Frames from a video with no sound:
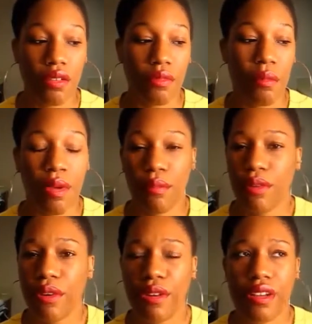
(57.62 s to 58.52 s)

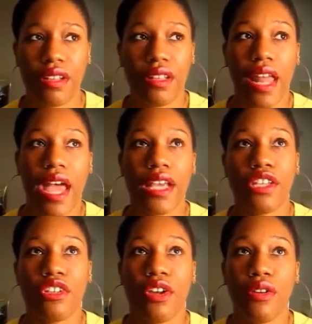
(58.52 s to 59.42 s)
remember,
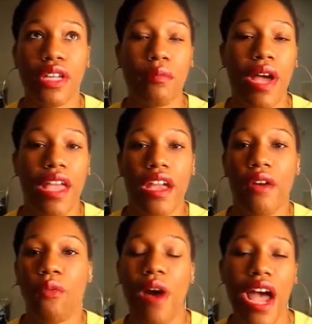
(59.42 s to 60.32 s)
like, you know, getting my
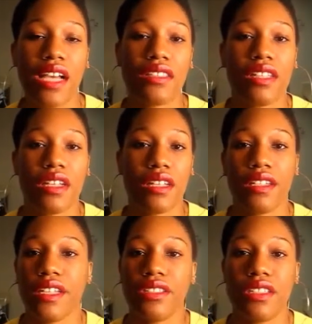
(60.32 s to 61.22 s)
hair washed and
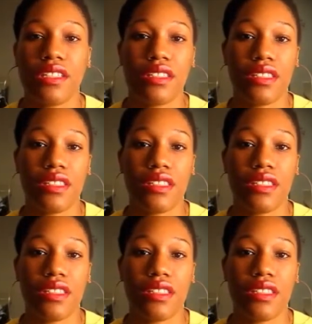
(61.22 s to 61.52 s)
conditioned,